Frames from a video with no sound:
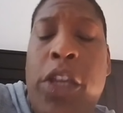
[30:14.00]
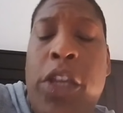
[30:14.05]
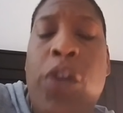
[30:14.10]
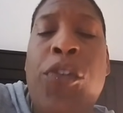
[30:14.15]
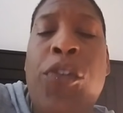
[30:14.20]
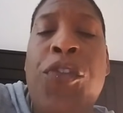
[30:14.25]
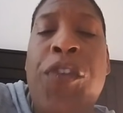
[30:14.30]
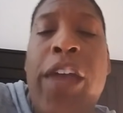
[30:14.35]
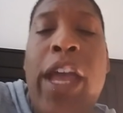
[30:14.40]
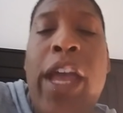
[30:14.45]

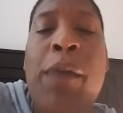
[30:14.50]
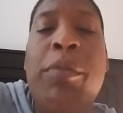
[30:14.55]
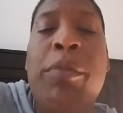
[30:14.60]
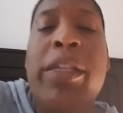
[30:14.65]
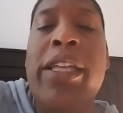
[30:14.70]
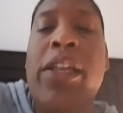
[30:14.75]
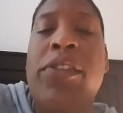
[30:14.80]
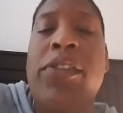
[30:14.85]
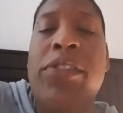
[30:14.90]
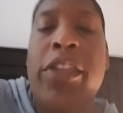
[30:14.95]
Your
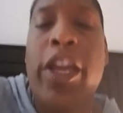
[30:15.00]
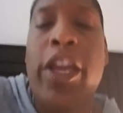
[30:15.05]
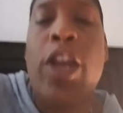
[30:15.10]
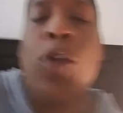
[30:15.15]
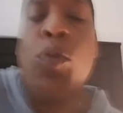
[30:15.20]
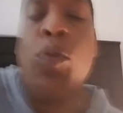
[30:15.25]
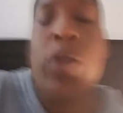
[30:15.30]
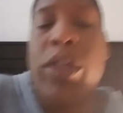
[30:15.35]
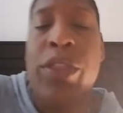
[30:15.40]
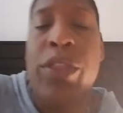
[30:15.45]
family is
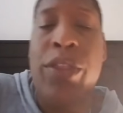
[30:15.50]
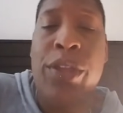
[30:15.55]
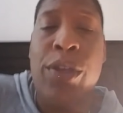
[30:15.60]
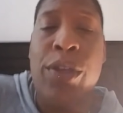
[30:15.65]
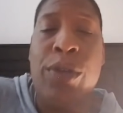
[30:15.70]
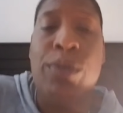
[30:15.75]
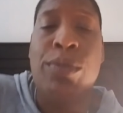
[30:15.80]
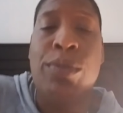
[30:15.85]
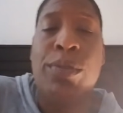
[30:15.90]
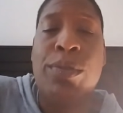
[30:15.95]
there with
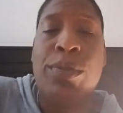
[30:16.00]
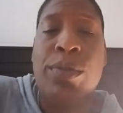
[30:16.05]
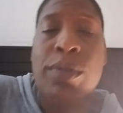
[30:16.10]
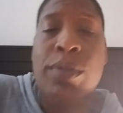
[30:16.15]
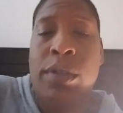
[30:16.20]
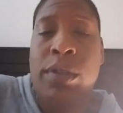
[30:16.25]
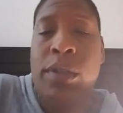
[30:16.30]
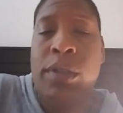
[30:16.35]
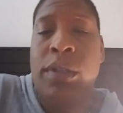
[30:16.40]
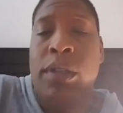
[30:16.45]
you.
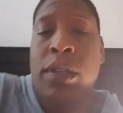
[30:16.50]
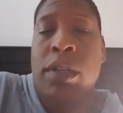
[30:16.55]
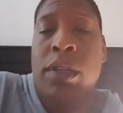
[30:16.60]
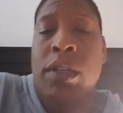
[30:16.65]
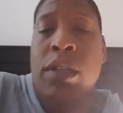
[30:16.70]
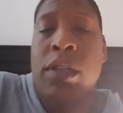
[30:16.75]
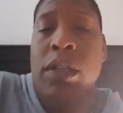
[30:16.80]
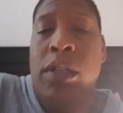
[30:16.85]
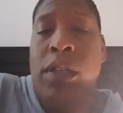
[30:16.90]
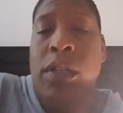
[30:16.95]

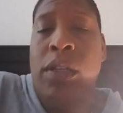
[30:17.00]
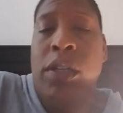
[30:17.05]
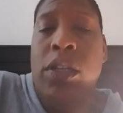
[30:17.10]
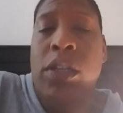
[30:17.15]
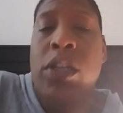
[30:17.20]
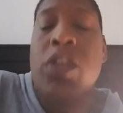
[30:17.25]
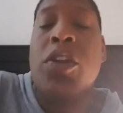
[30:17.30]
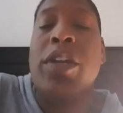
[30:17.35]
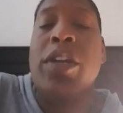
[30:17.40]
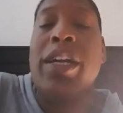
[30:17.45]

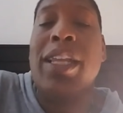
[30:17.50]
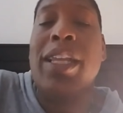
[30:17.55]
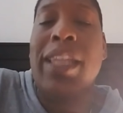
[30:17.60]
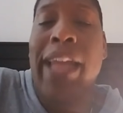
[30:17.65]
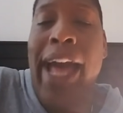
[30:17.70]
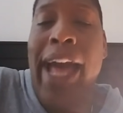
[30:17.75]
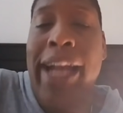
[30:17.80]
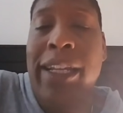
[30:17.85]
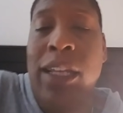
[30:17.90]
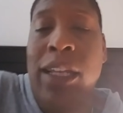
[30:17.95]
Your
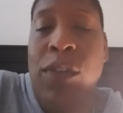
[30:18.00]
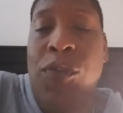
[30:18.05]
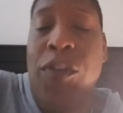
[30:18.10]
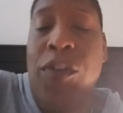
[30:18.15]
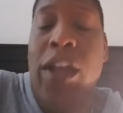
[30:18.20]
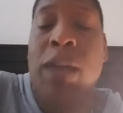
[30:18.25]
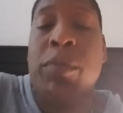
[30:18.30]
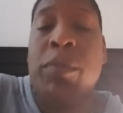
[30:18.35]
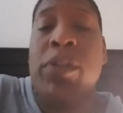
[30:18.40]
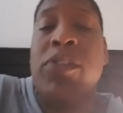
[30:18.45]
galactic
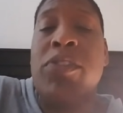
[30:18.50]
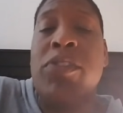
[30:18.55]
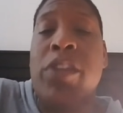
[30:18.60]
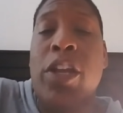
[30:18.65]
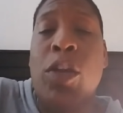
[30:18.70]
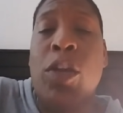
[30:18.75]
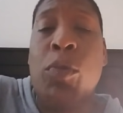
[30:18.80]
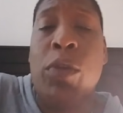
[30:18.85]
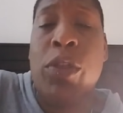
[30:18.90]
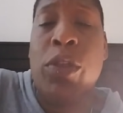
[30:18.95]
family is
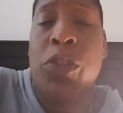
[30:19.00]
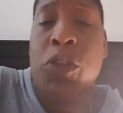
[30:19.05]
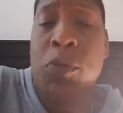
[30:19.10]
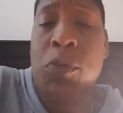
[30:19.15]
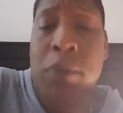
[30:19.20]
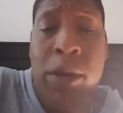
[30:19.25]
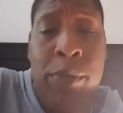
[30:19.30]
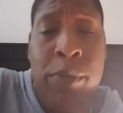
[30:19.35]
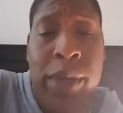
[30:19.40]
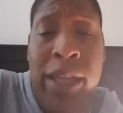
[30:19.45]
there with you,
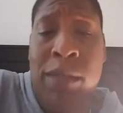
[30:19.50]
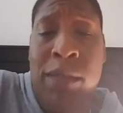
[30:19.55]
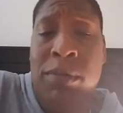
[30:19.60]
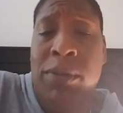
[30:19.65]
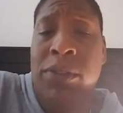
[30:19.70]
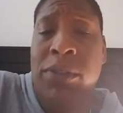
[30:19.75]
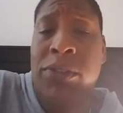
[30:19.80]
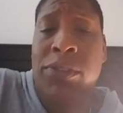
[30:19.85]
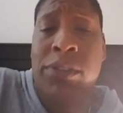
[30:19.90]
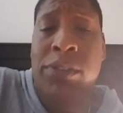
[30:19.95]
my
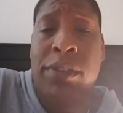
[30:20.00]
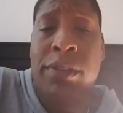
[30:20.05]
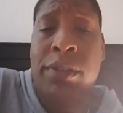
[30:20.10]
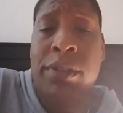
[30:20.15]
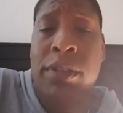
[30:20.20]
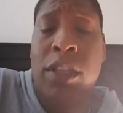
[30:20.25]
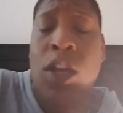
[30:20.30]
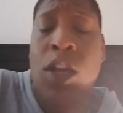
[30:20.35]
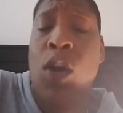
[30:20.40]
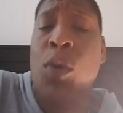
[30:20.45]
babies.
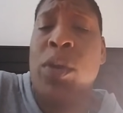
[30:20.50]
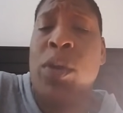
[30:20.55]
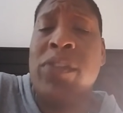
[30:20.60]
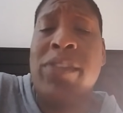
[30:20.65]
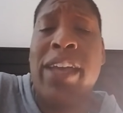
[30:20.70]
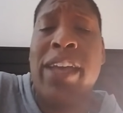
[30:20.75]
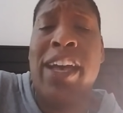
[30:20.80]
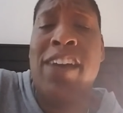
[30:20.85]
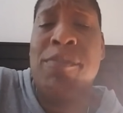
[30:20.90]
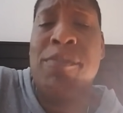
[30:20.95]
They always
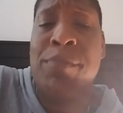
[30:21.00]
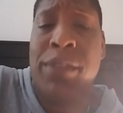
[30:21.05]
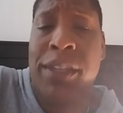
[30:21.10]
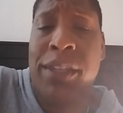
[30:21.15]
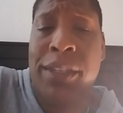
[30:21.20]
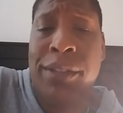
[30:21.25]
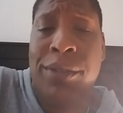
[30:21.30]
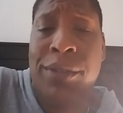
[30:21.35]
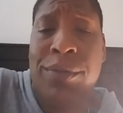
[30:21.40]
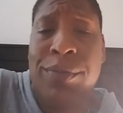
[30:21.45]
have
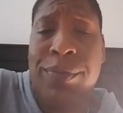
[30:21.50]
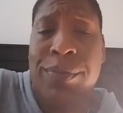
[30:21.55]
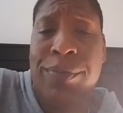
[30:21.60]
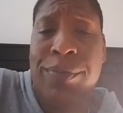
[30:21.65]
been.